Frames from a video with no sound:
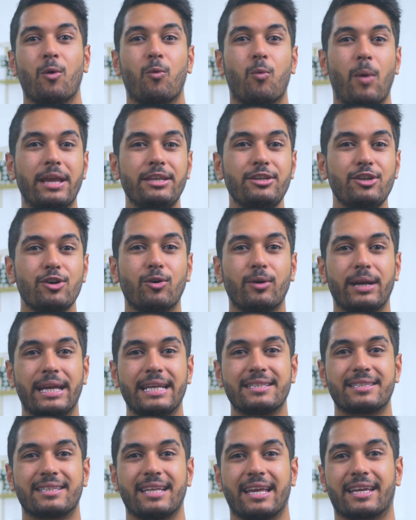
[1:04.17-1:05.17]
when your
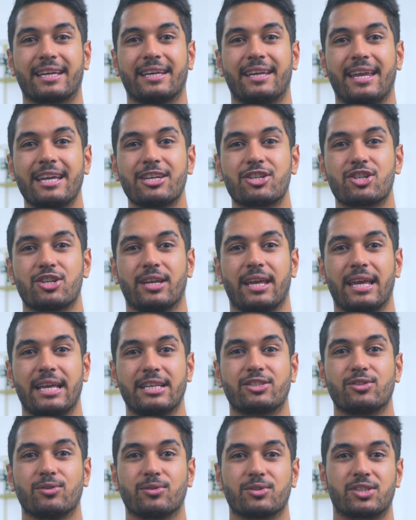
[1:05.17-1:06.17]
internet connection
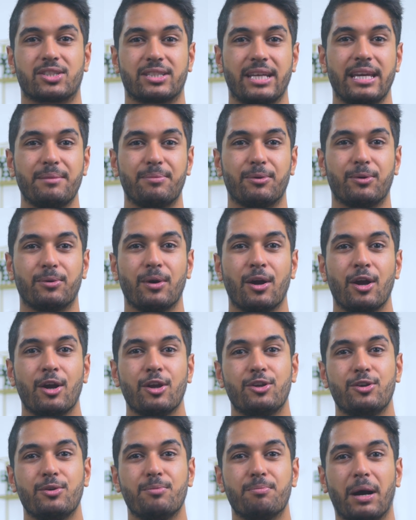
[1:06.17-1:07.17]
is not stable,
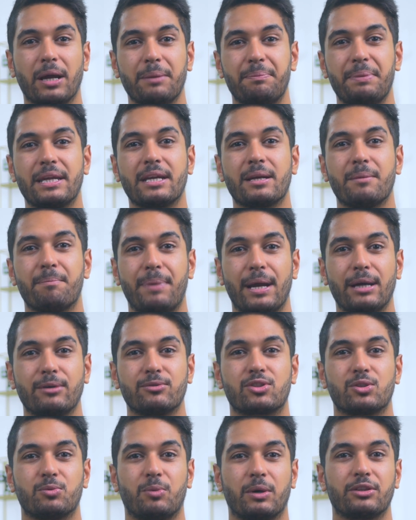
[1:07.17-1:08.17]
you might be compelled
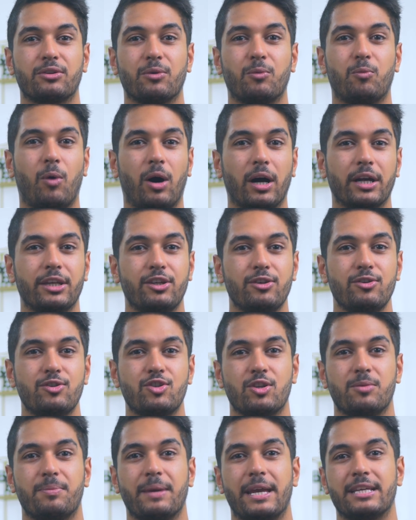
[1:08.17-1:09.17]
to wonder why
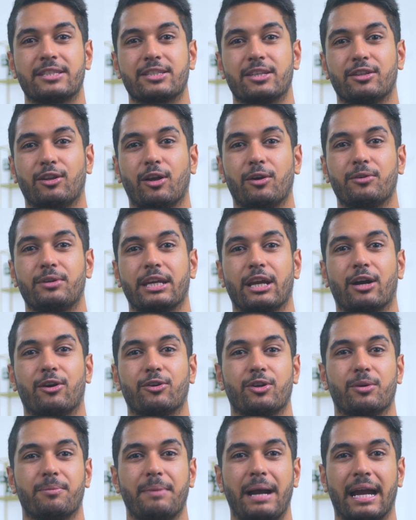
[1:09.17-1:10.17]
YouTube isn't loading on
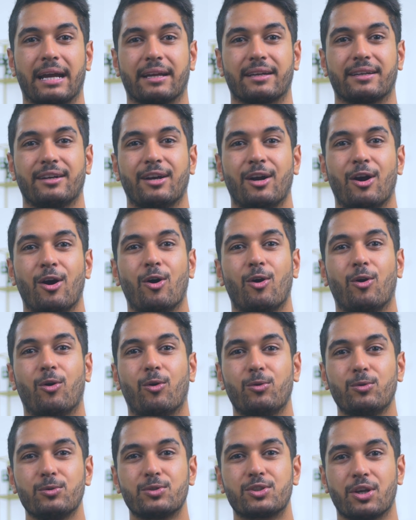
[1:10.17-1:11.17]
your Mac.
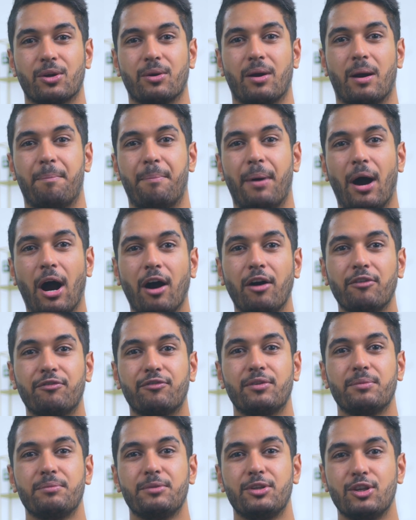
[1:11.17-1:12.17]
Also, apart
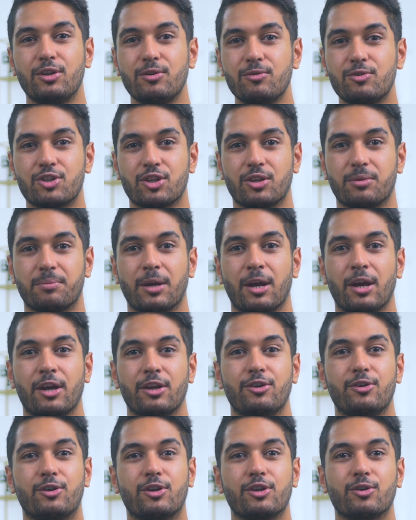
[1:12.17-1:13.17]
from YouTube,
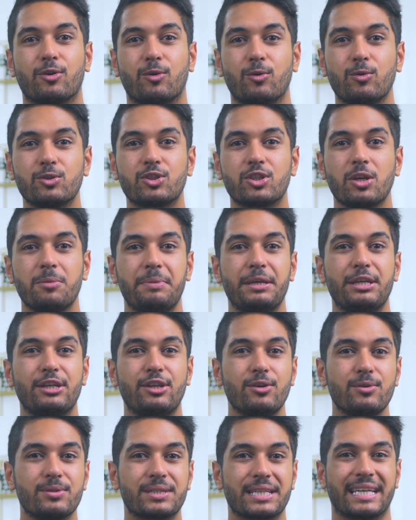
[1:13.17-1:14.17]
you could also be
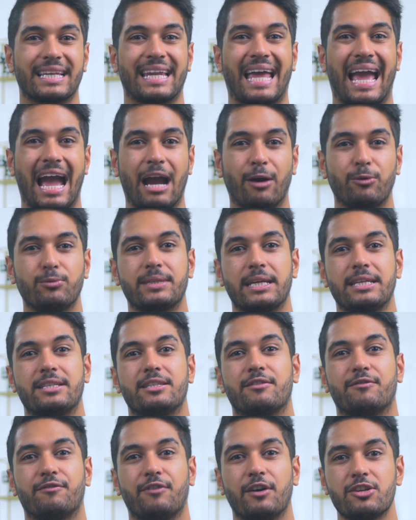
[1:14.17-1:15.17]
using an
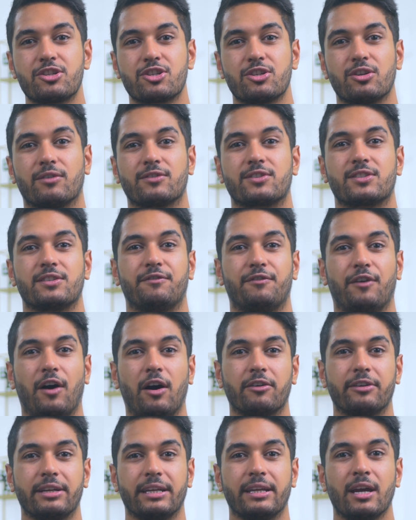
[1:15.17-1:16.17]
outdated version of
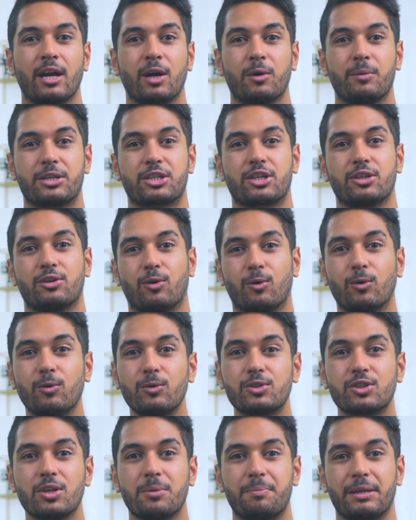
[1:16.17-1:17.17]
Safari, which can
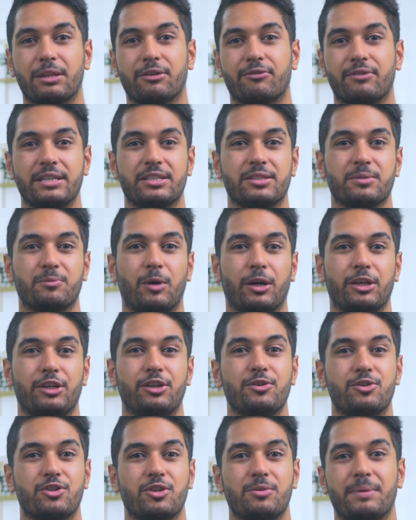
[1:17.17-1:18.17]
also be the reason why
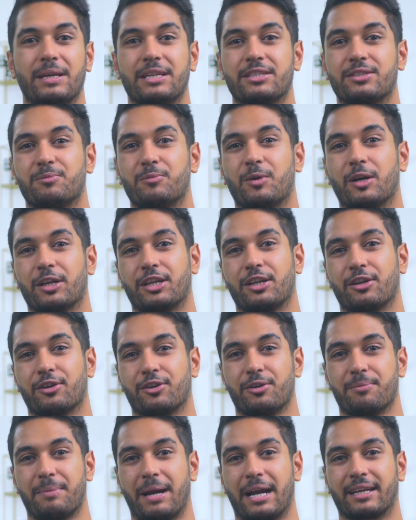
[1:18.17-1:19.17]
YouTube isn't working on
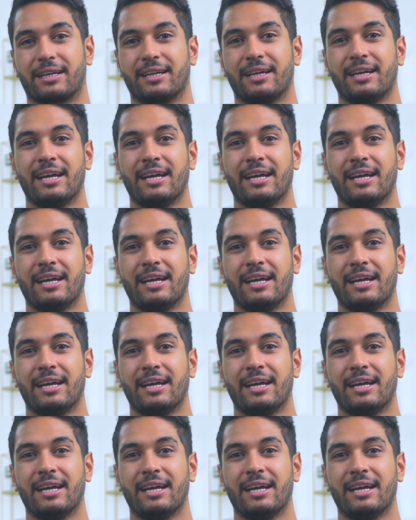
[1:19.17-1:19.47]
your Mac.